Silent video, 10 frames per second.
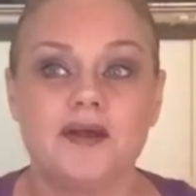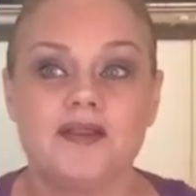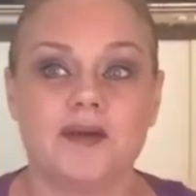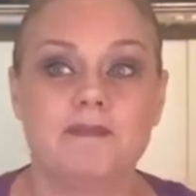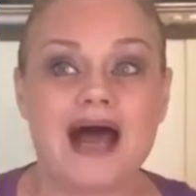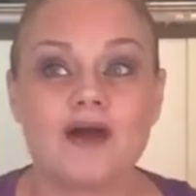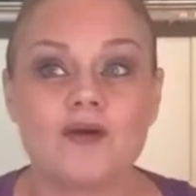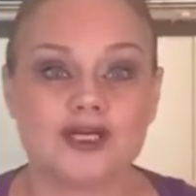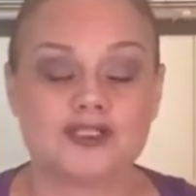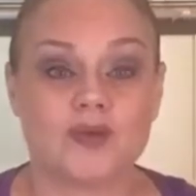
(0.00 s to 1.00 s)
the
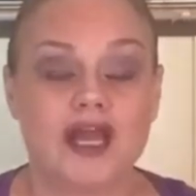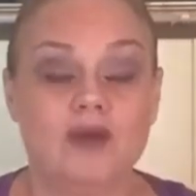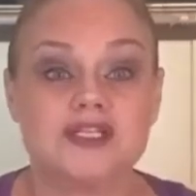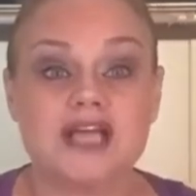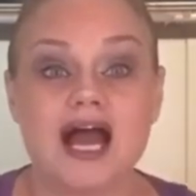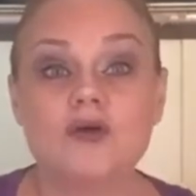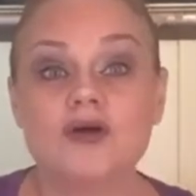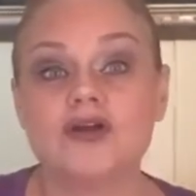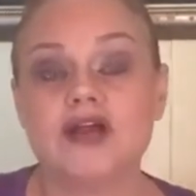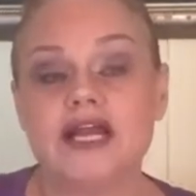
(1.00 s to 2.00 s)
backwards way, which I will
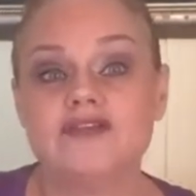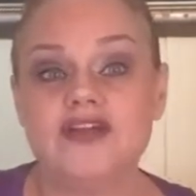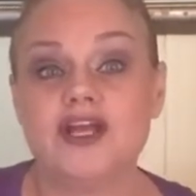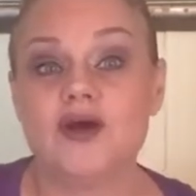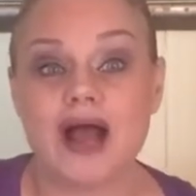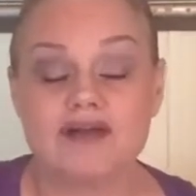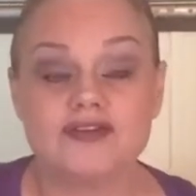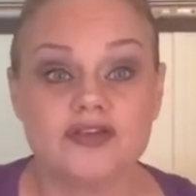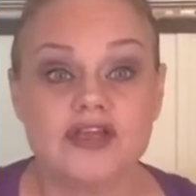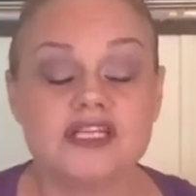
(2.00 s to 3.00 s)
create a video
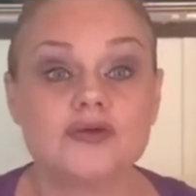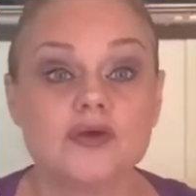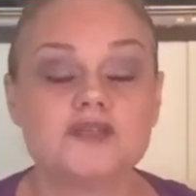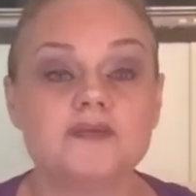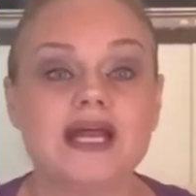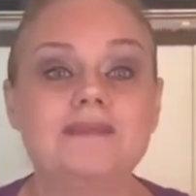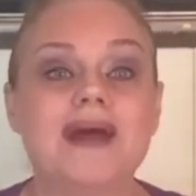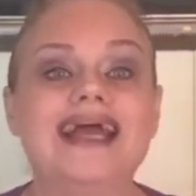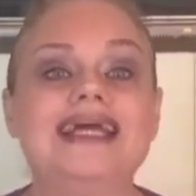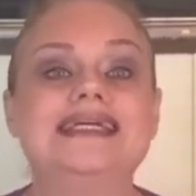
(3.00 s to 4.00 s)
after this to explain
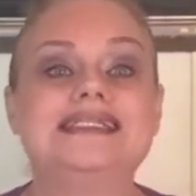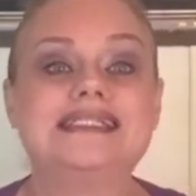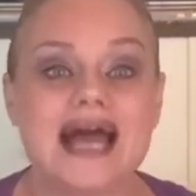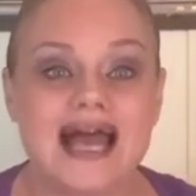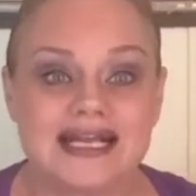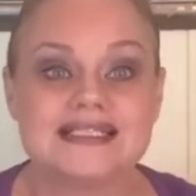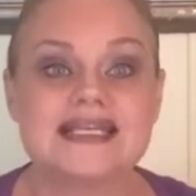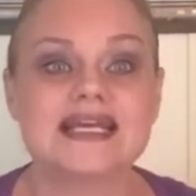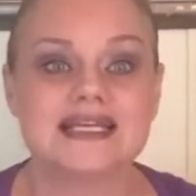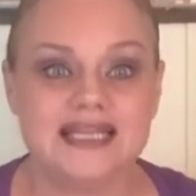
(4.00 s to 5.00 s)
my exact
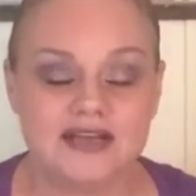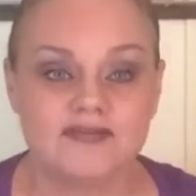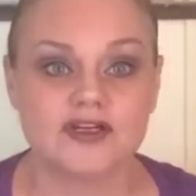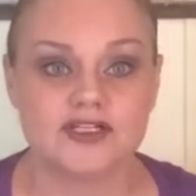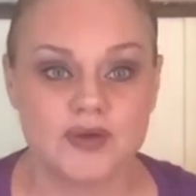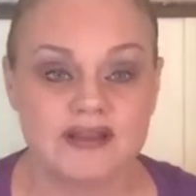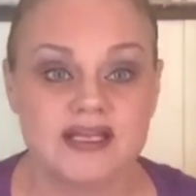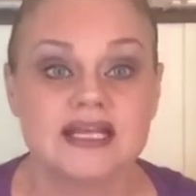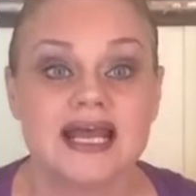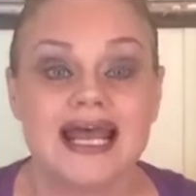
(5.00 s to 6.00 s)
technique for doing
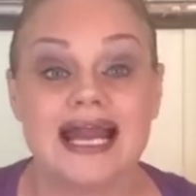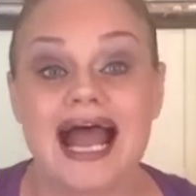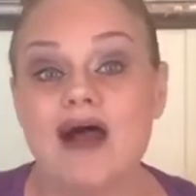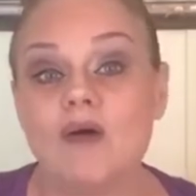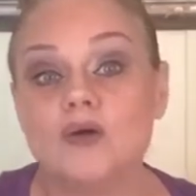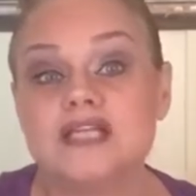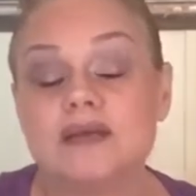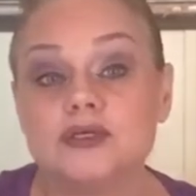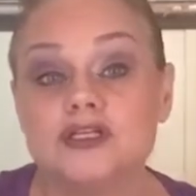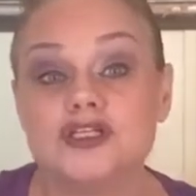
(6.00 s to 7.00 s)
this and how I was
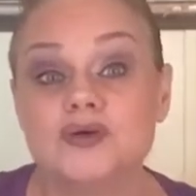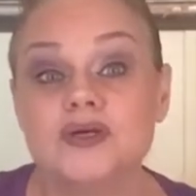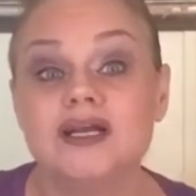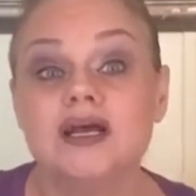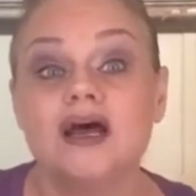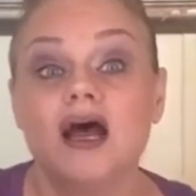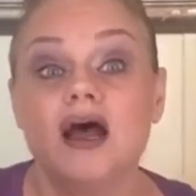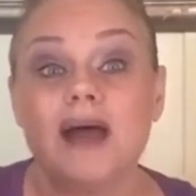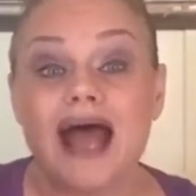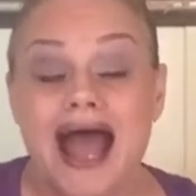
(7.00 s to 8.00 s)
able to do it
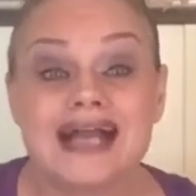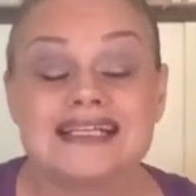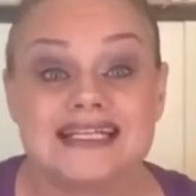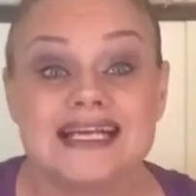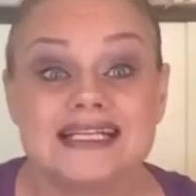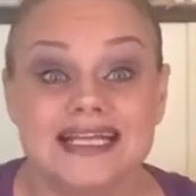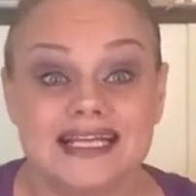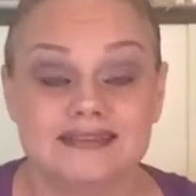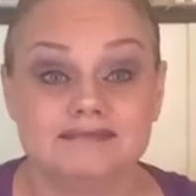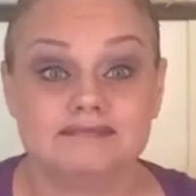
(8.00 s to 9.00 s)
accidentally
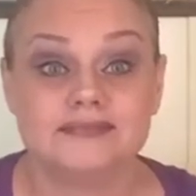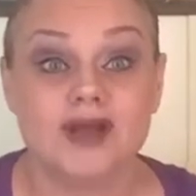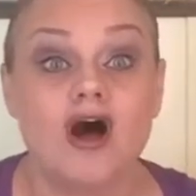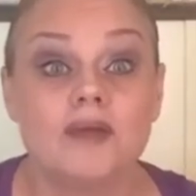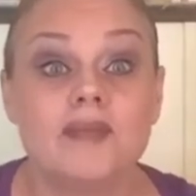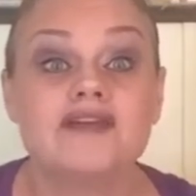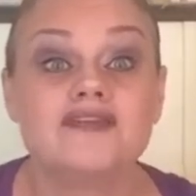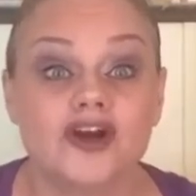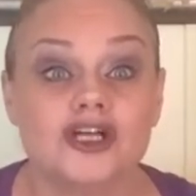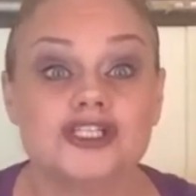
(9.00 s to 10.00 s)
on my
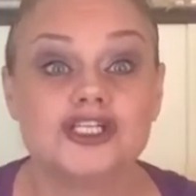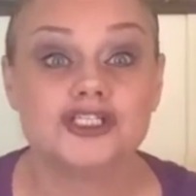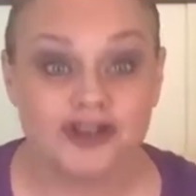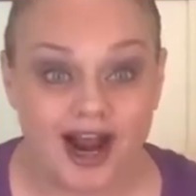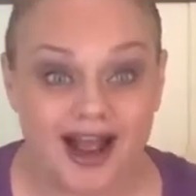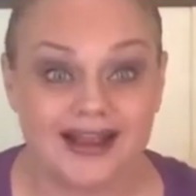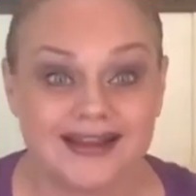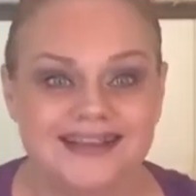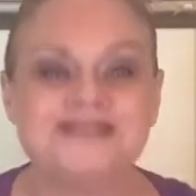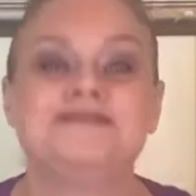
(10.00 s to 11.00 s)
first try.
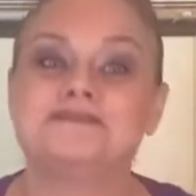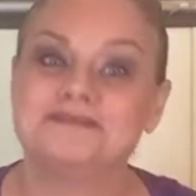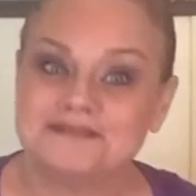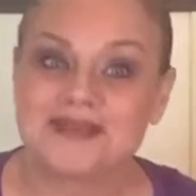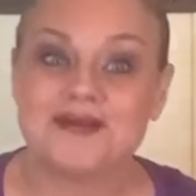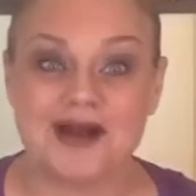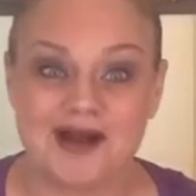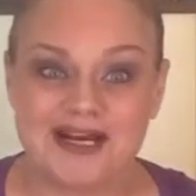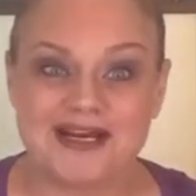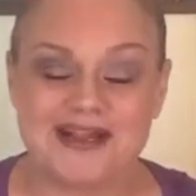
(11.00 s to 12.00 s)
Then I'll
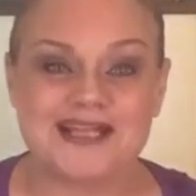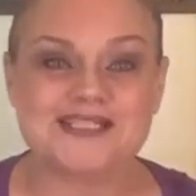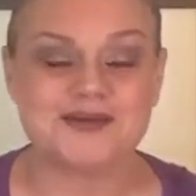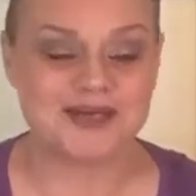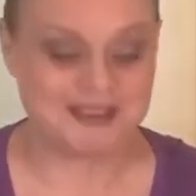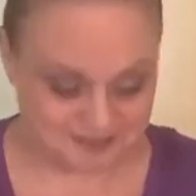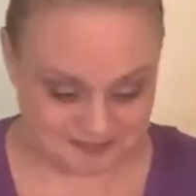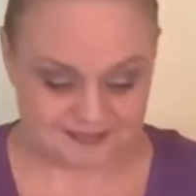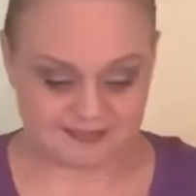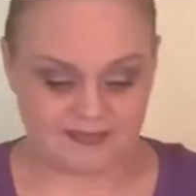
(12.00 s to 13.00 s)
get into that story.
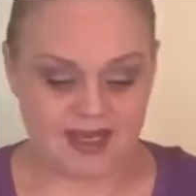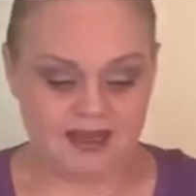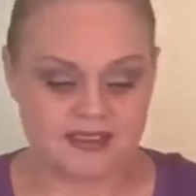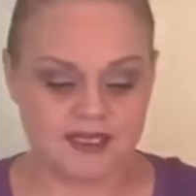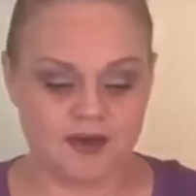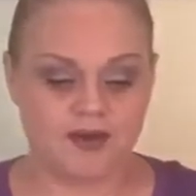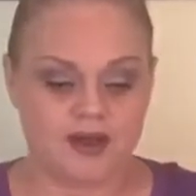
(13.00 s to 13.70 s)
So